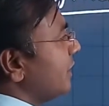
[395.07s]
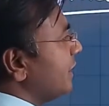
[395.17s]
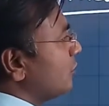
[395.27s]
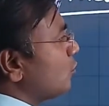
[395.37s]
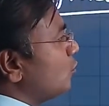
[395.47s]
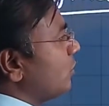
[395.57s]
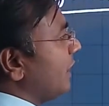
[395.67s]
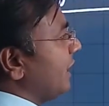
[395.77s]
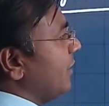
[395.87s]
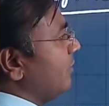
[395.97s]

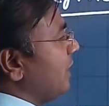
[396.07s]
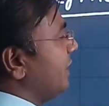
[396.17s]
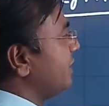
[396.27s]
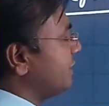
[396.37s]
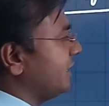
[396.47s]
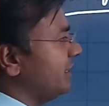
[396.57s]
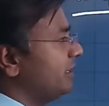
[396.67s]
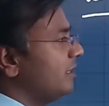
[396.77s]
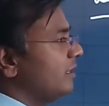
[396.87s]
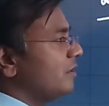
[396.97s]
into Mij.
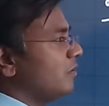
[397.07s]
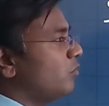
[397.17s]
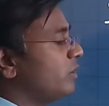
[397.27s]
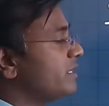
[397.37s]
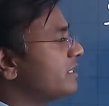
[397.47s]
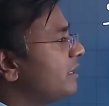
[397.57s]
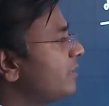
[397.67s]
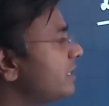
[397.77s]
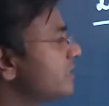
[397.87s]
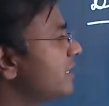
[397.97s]
What is
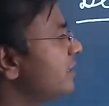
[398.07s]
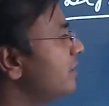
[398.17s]
Mij?